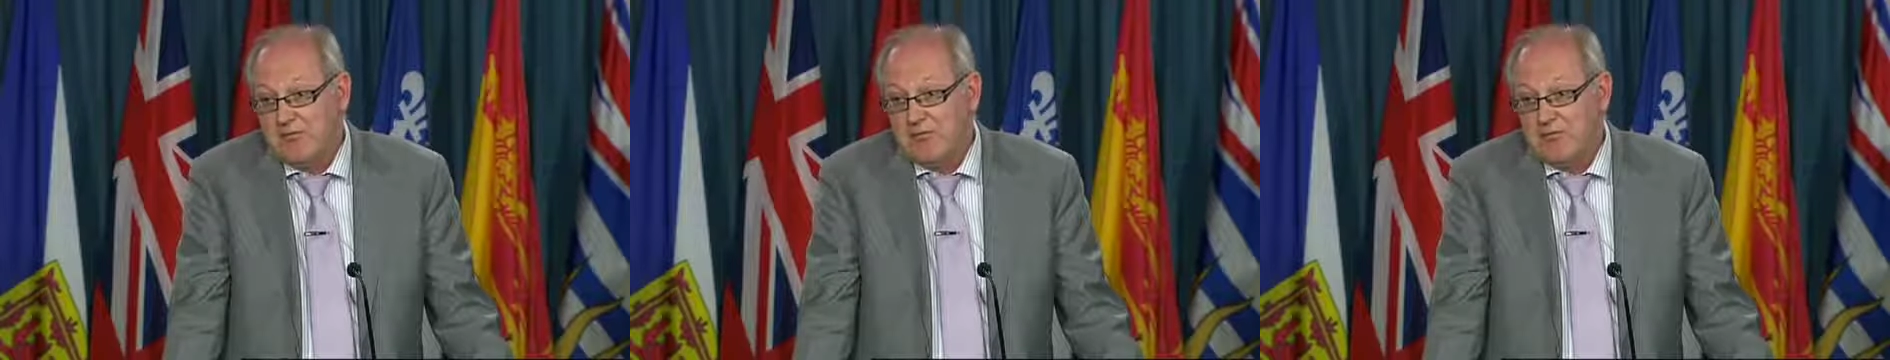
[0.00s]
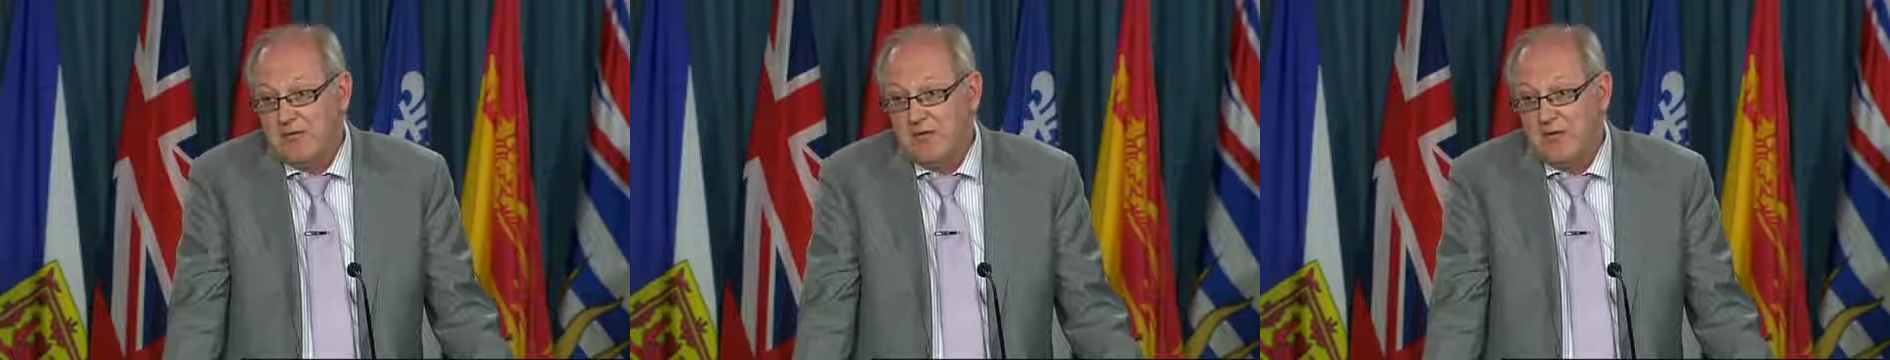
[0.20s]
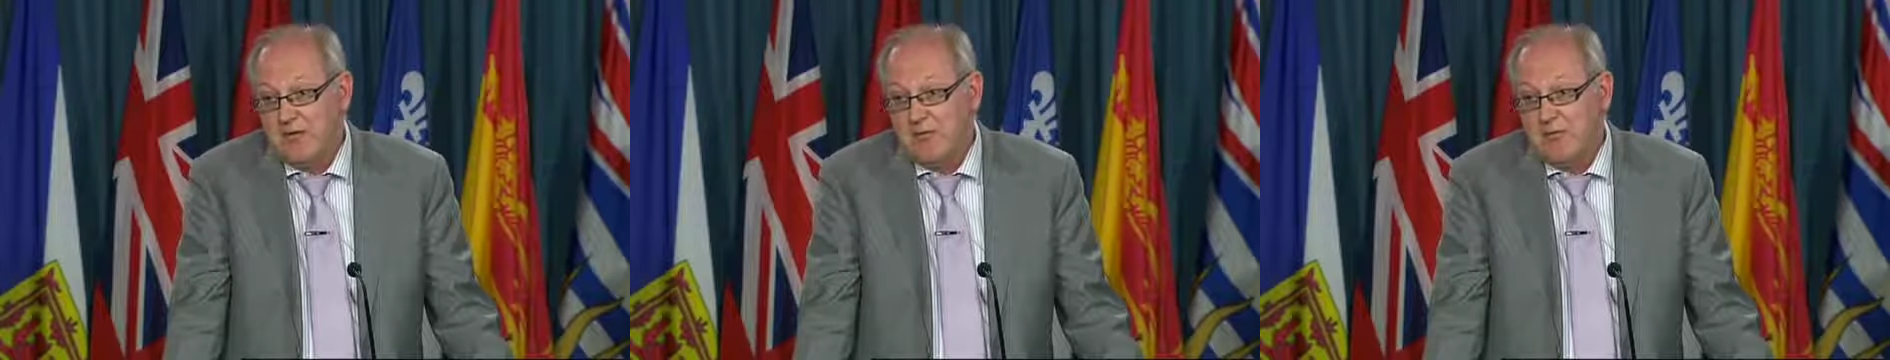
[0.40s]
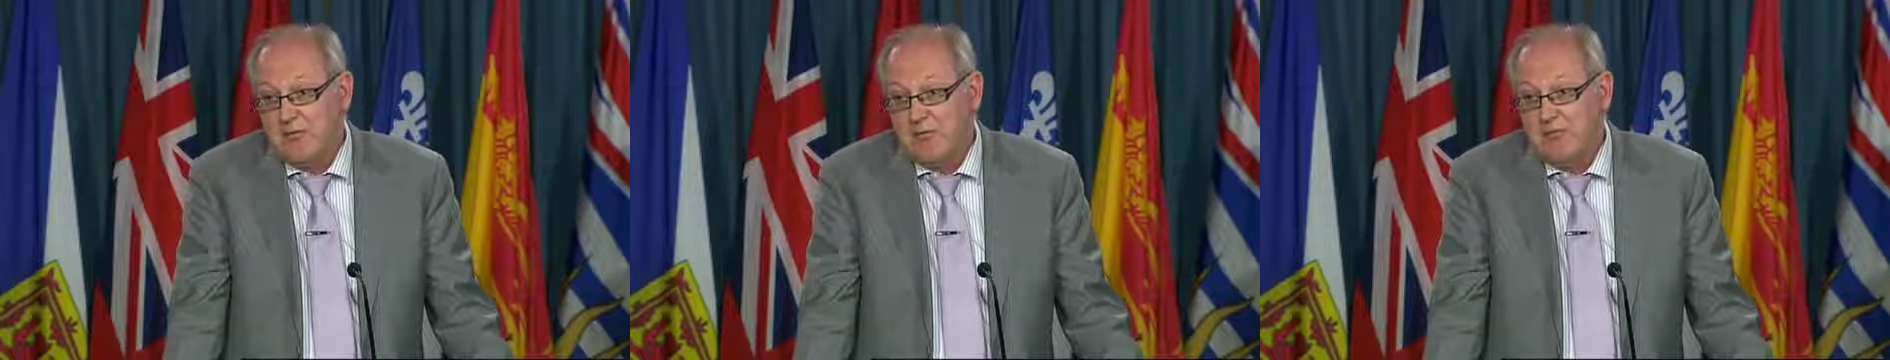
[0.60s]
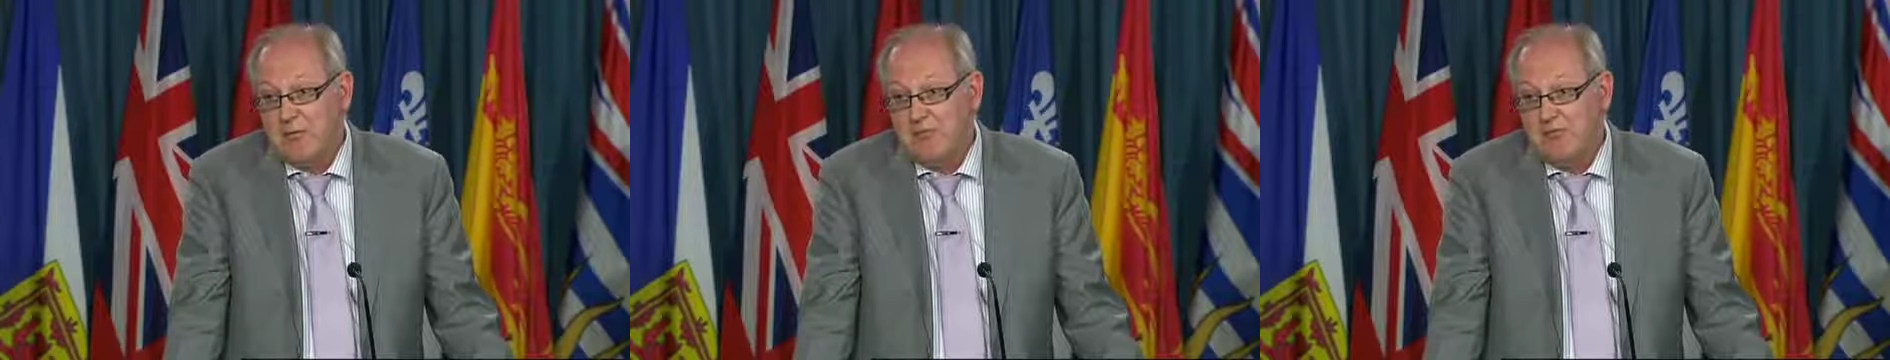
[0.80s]
of the bill
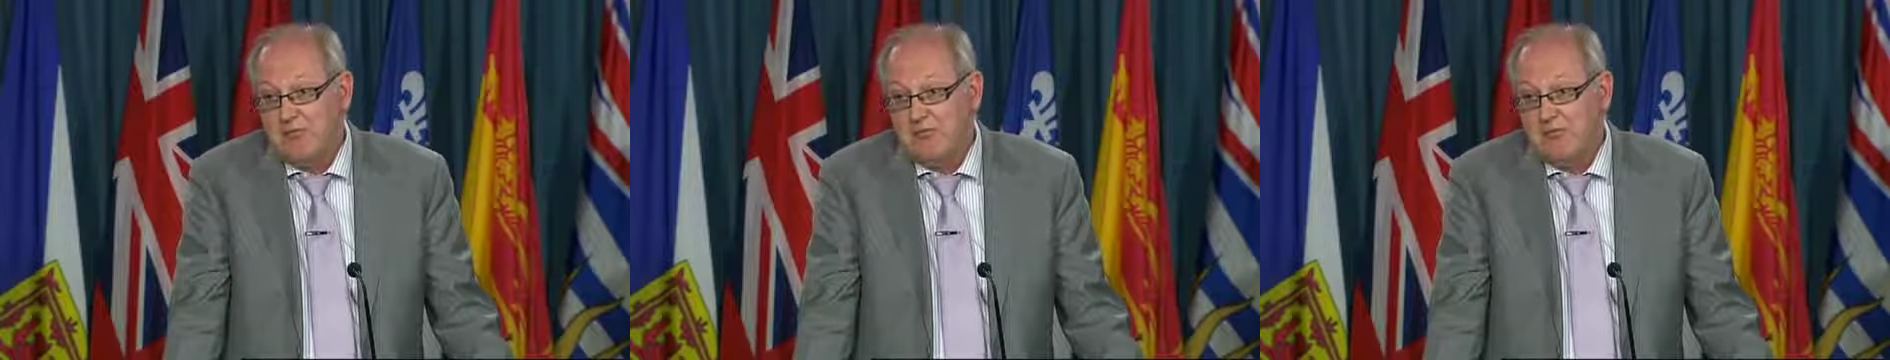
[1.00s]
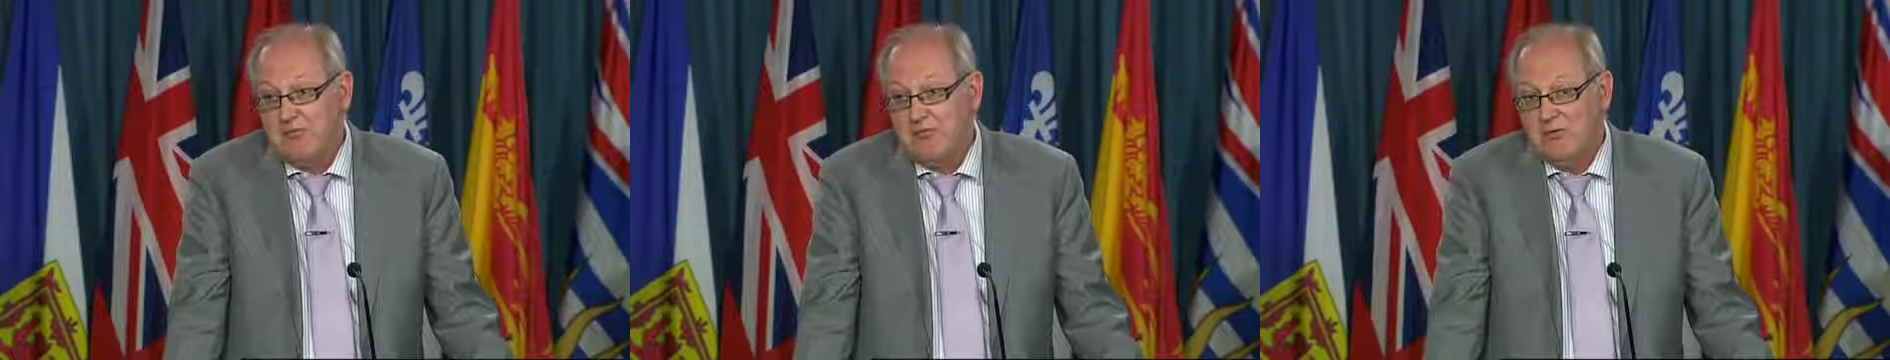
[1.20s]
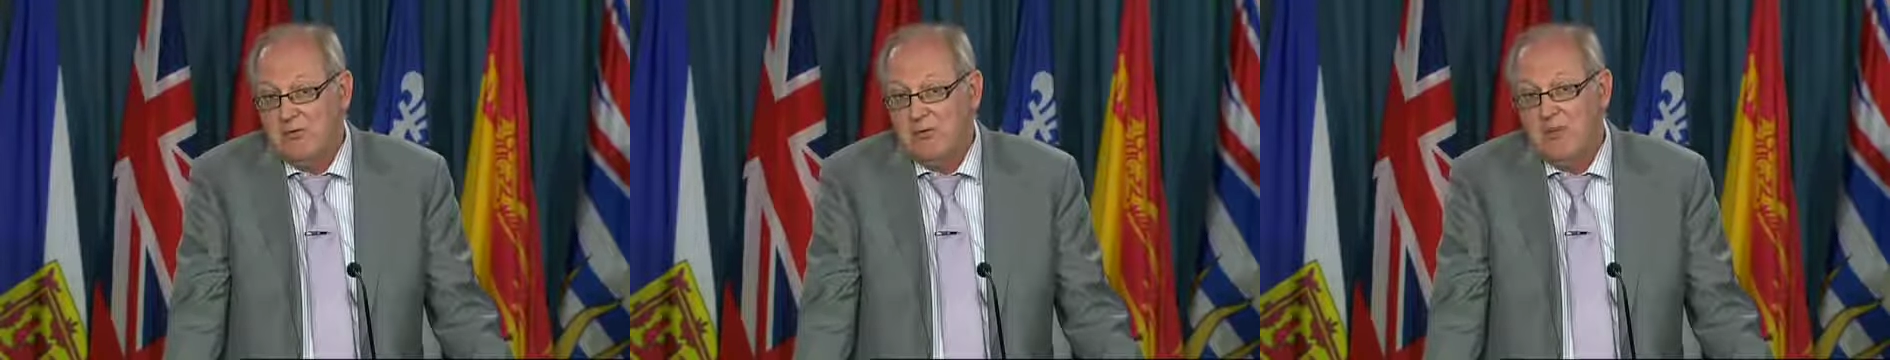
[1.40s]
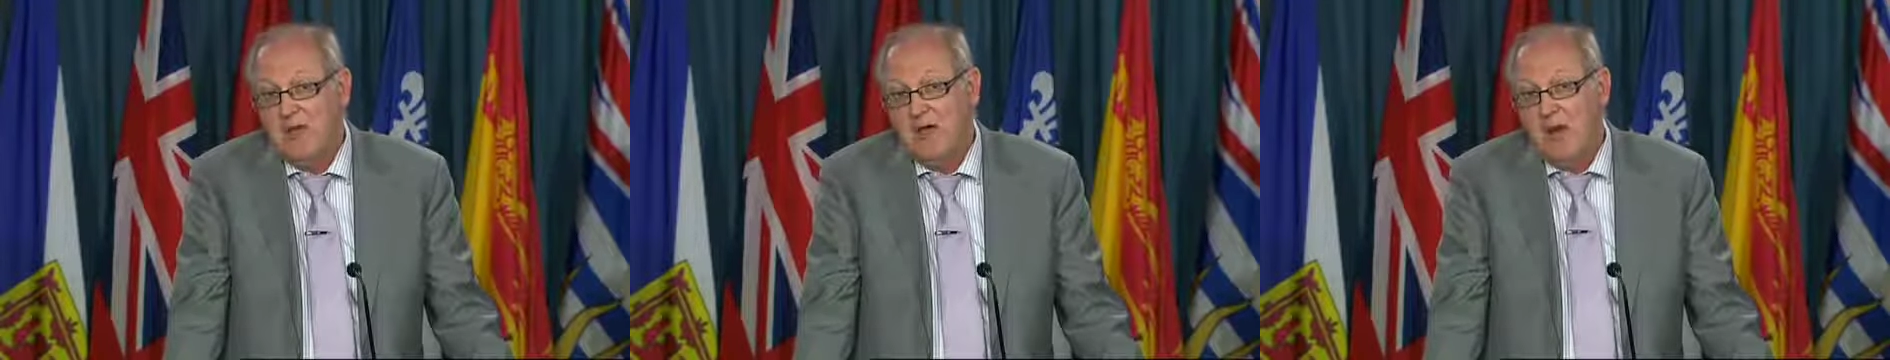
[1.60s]
will be to